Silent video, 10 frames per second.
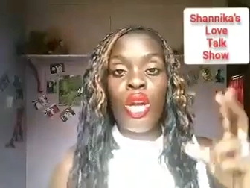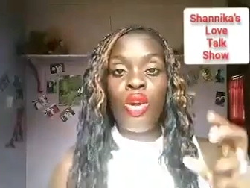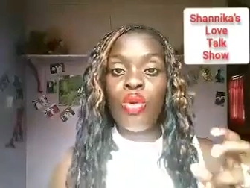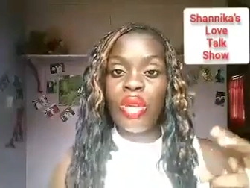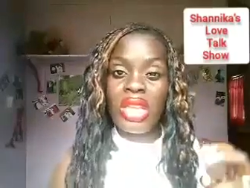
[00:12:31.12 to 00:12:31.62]

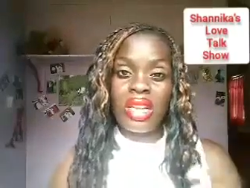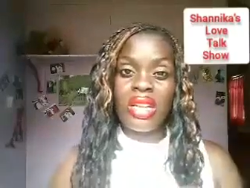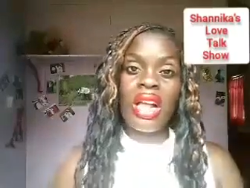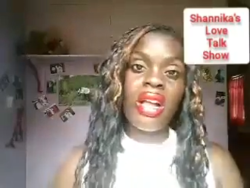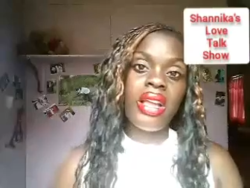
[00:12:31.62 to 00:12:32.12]
looking at
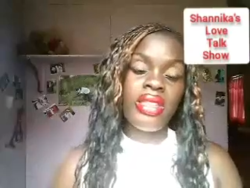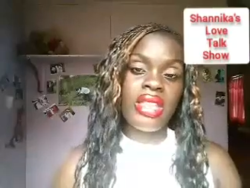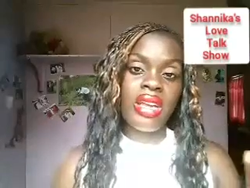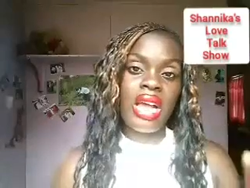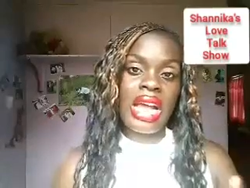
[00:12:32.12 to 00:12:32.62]
her in
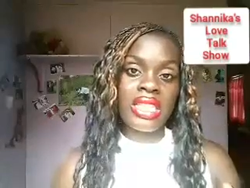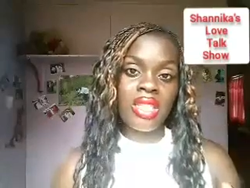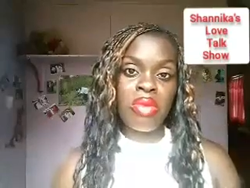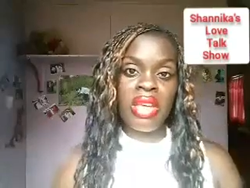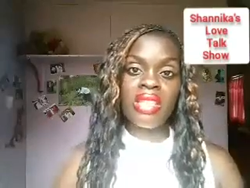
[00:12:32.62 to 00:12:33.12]
that
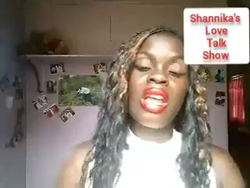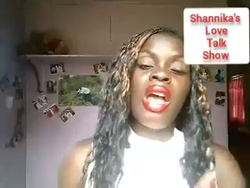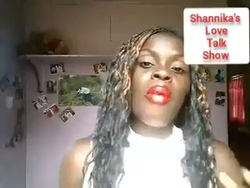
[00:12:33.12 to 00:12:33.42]
aspect